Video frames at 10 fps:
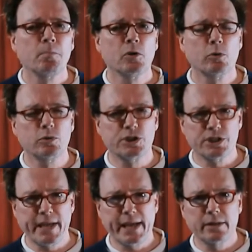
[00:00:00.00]
who
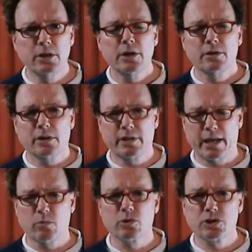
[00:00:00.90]
said that
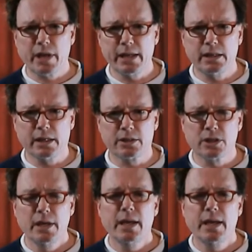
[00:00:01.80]
they were psychics,